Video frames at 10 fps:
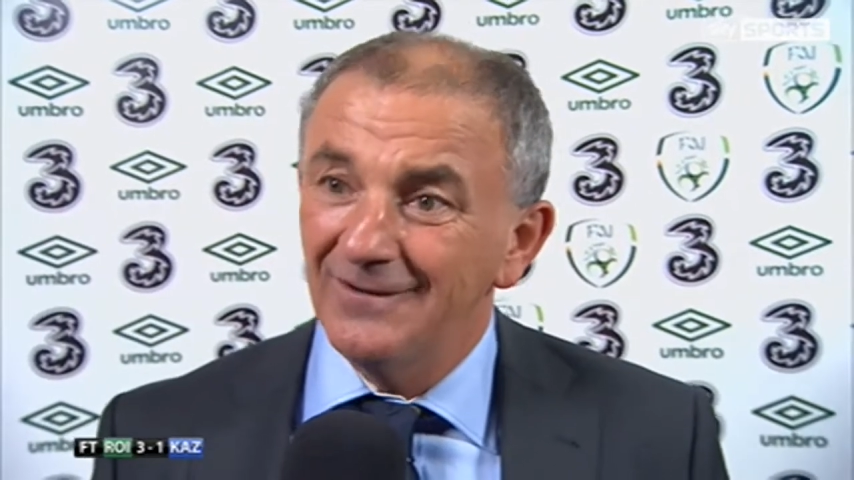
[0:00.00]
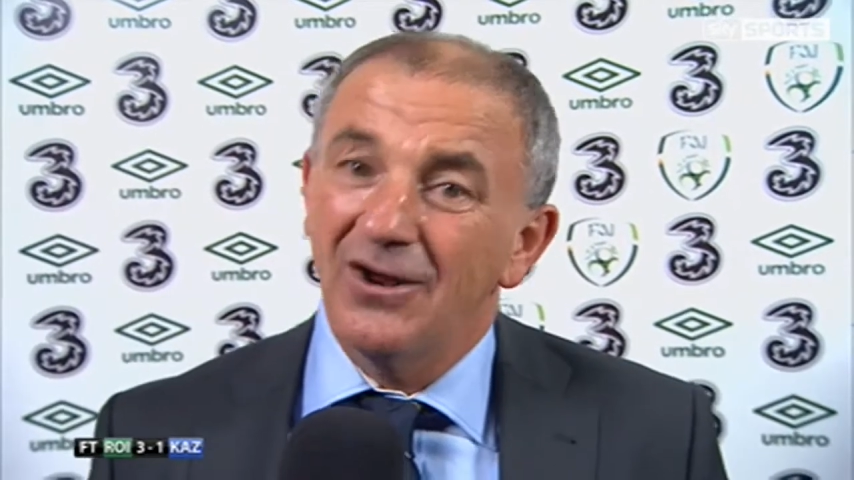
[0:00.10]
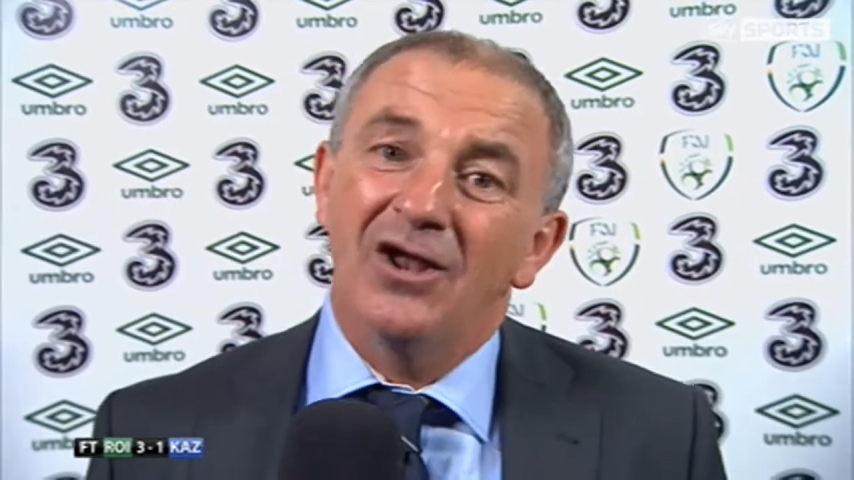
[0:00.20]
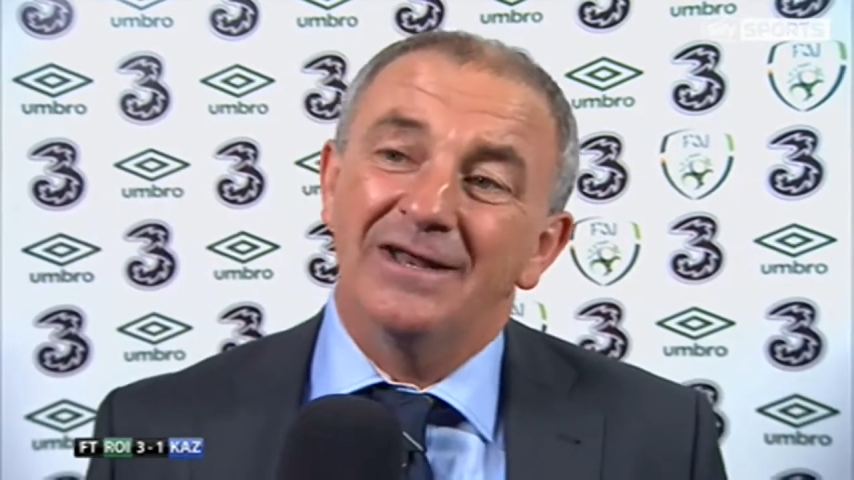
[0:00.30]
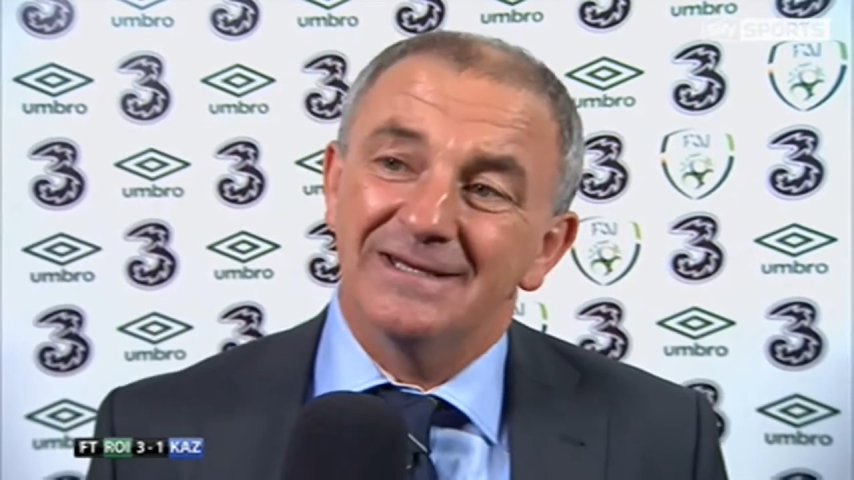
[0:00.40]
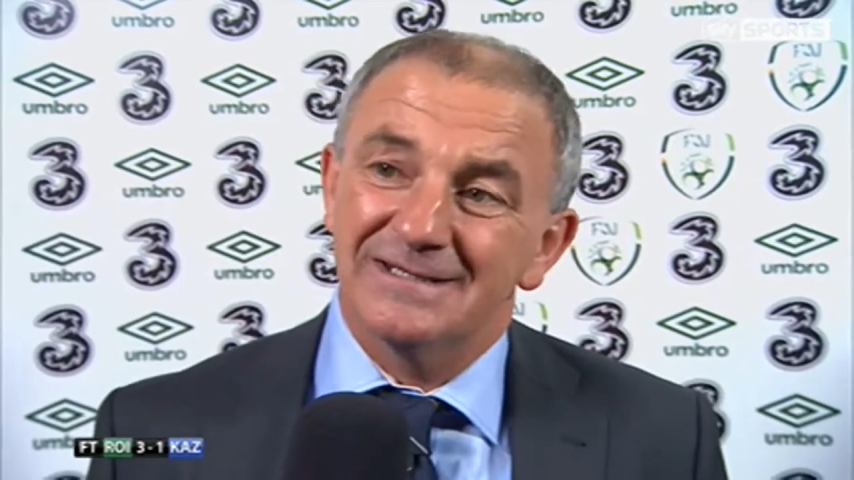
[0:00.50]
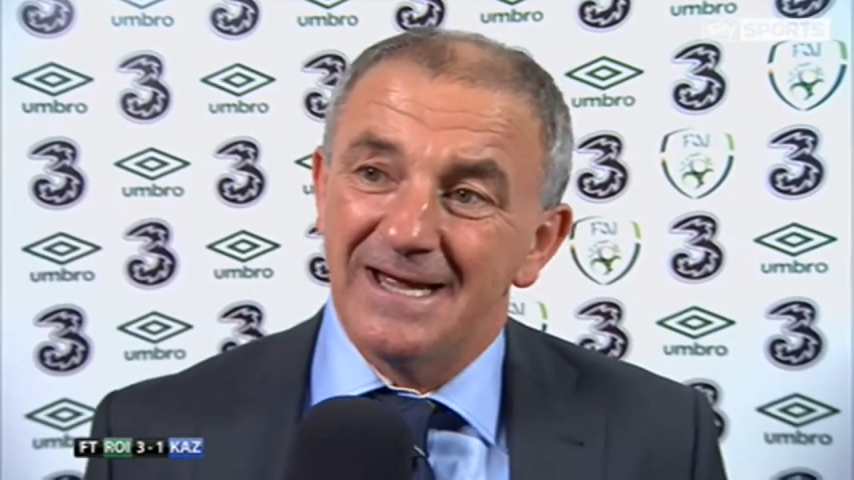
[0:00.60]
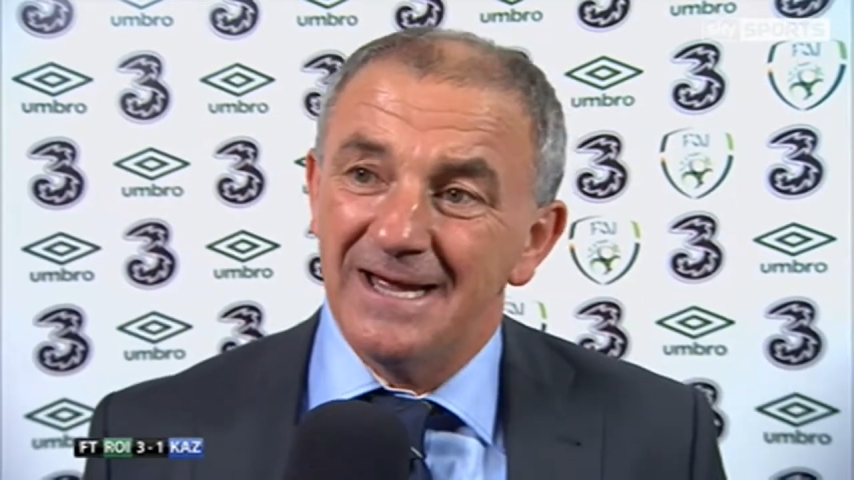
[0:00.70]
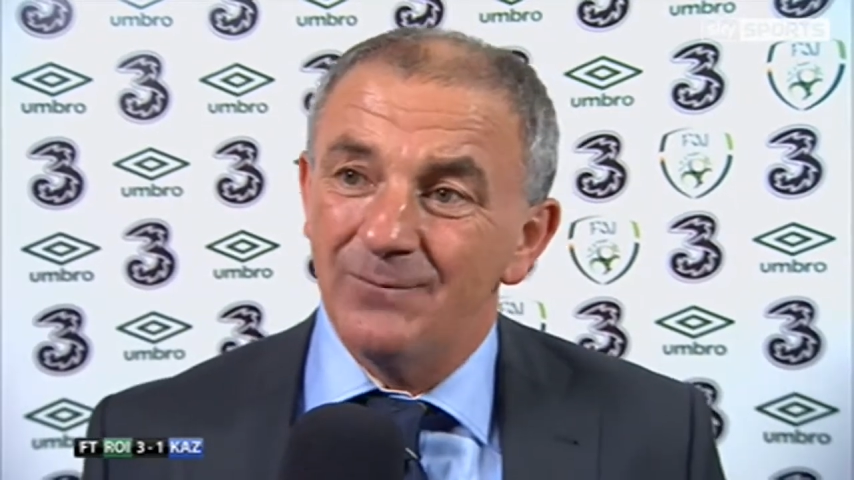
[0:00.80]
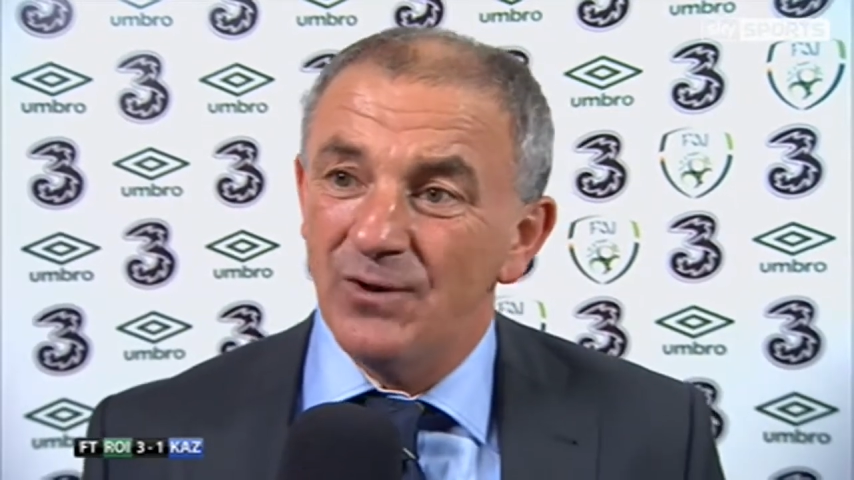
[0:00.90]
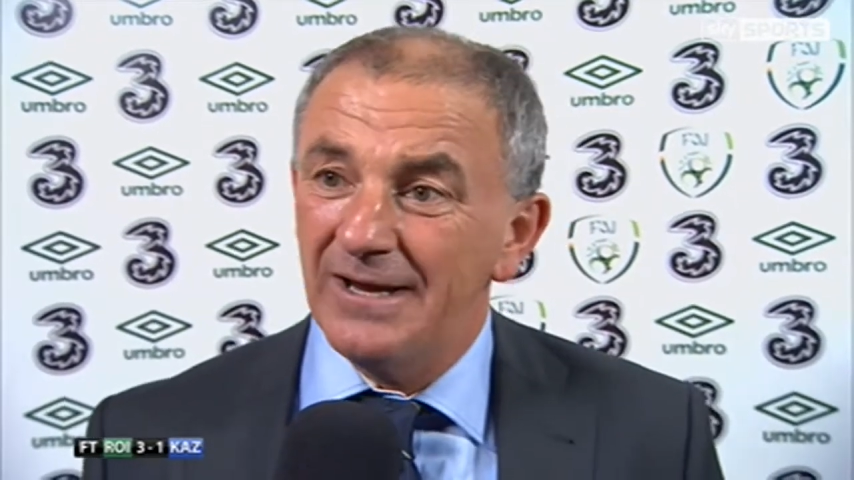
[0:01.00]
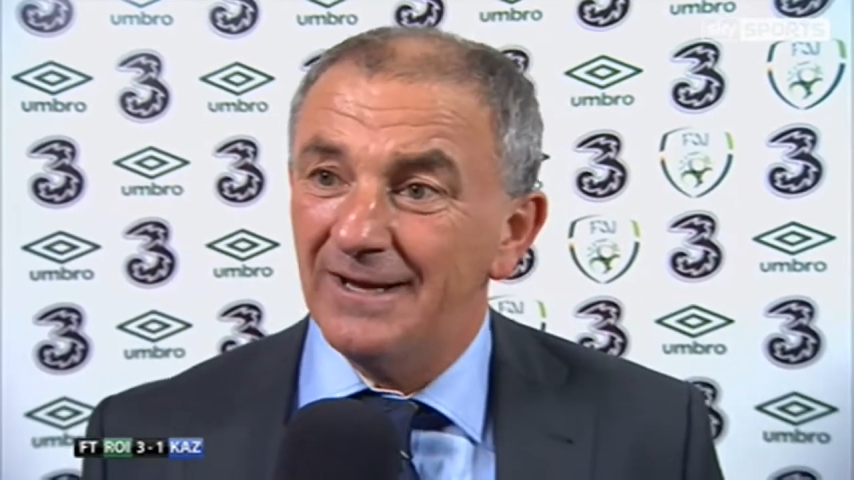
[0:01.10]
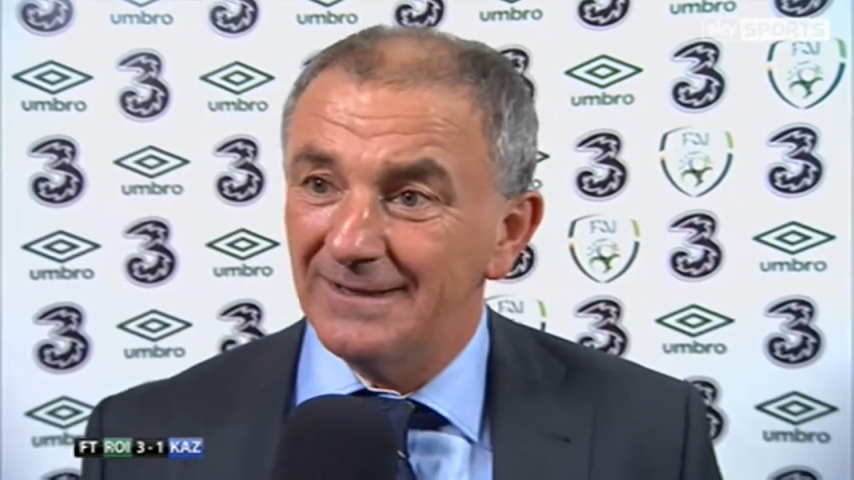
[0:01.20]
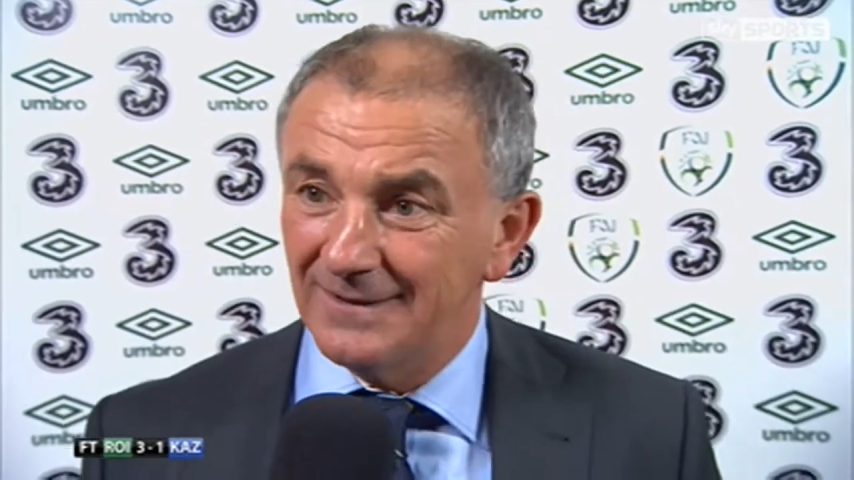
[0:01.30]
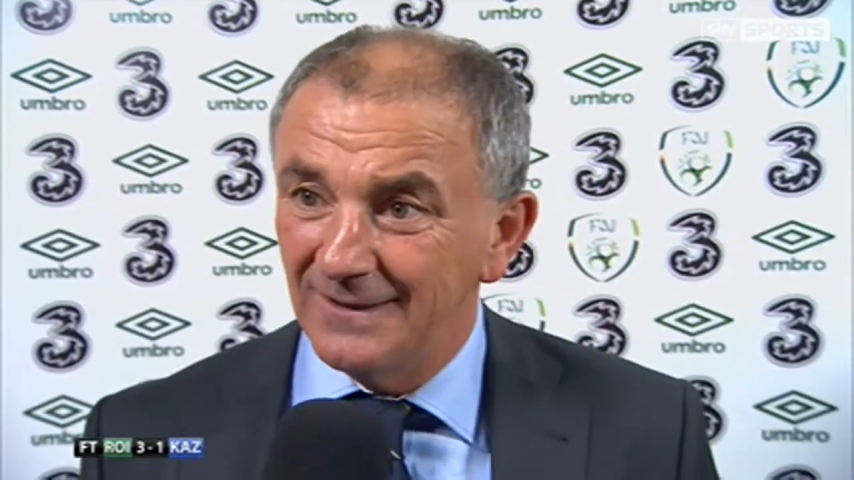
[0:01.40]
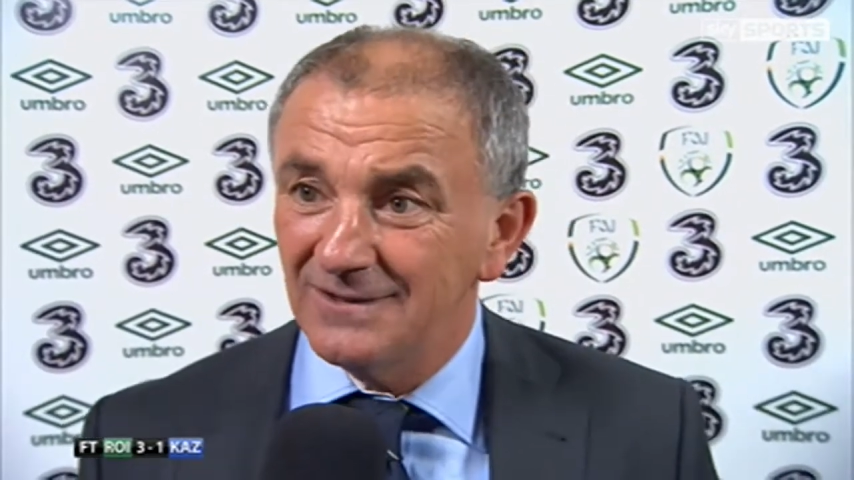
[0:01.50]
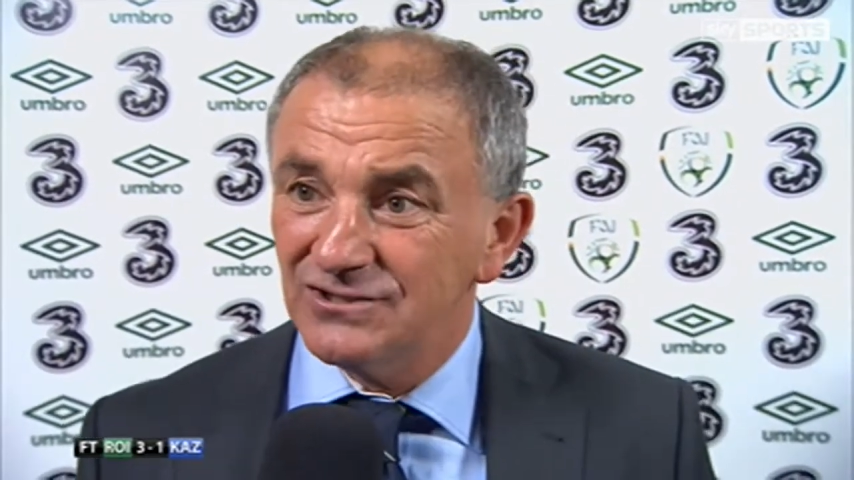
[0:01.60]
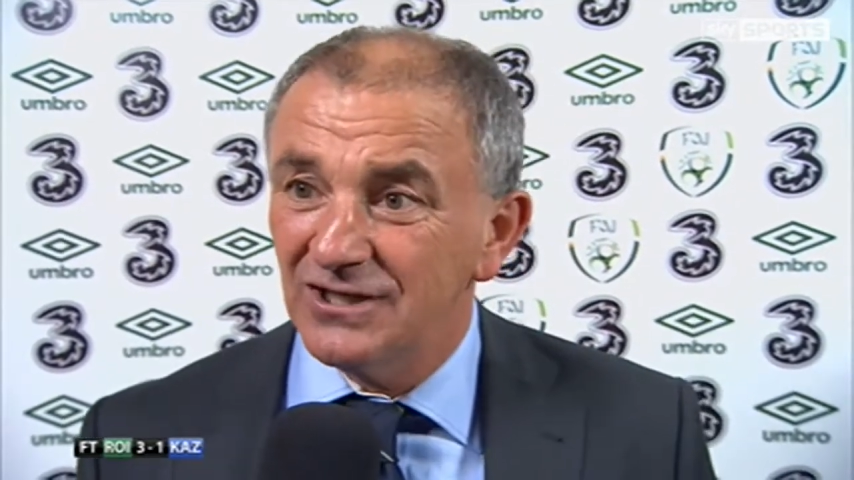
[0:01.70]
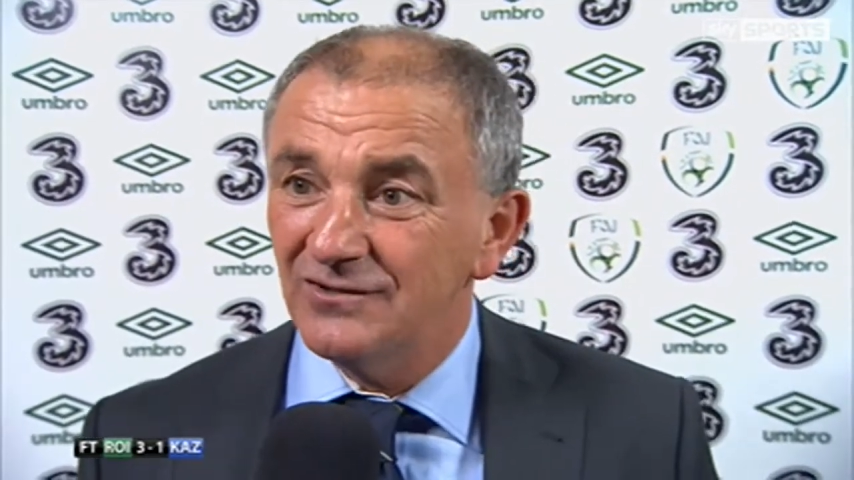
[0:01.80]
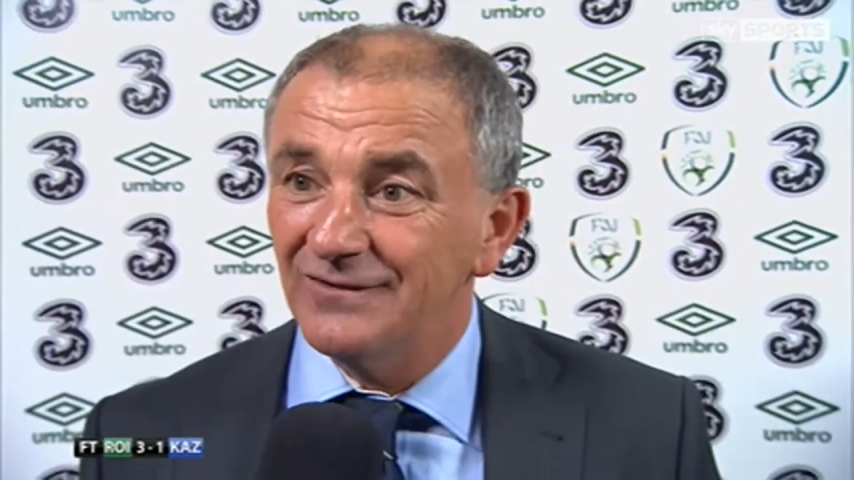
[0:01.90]
all in the stand, Maria and the
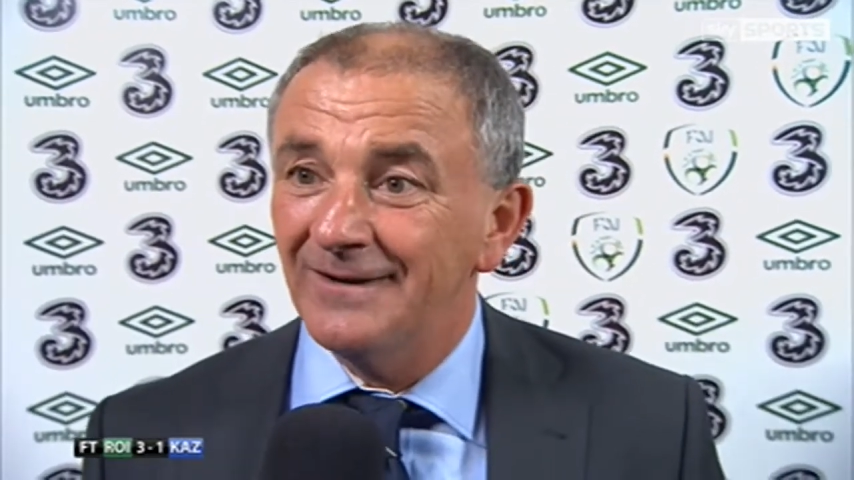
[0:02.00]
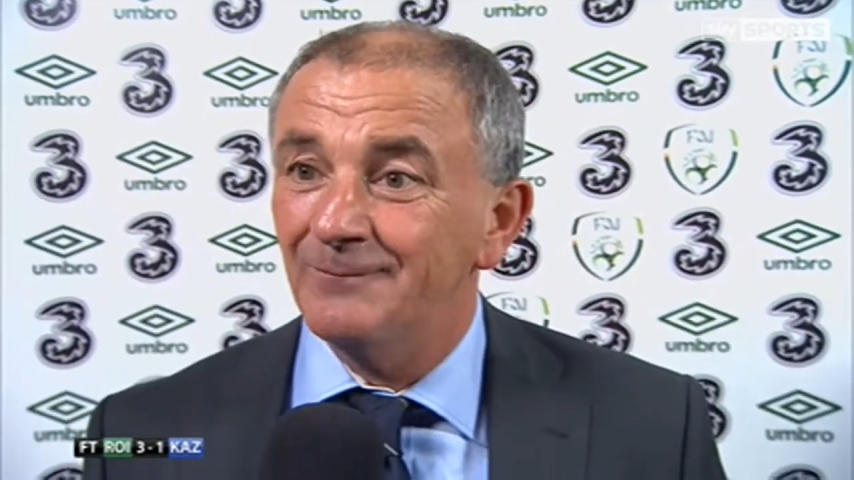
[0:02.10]
children